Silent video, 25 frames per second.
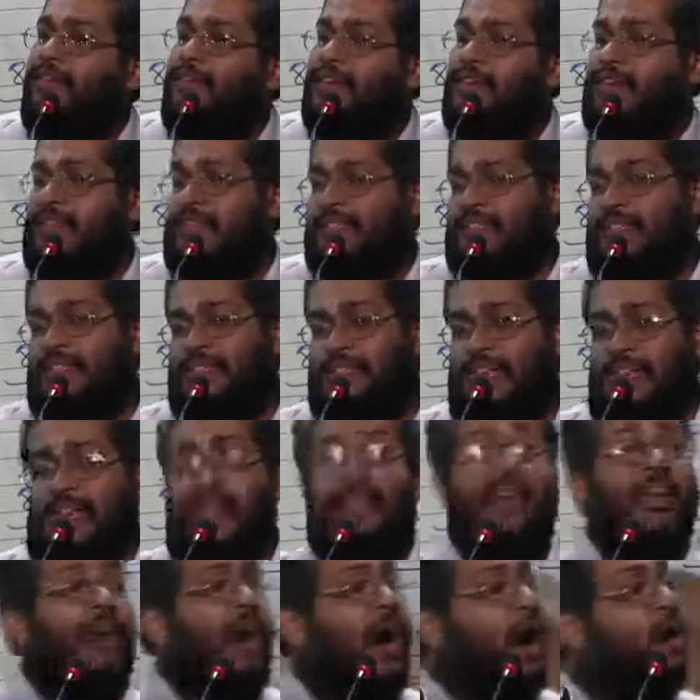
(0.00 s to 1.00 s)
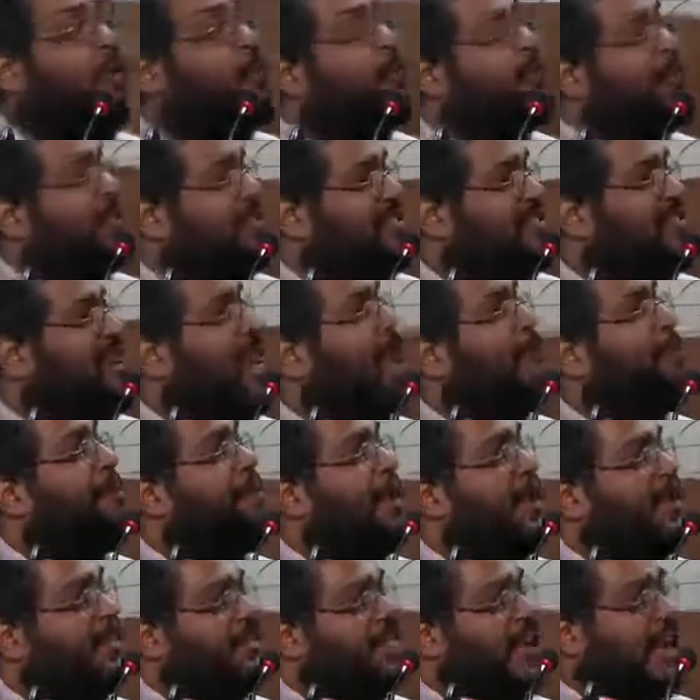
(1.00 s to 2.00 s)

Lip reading: We are discussing how the share price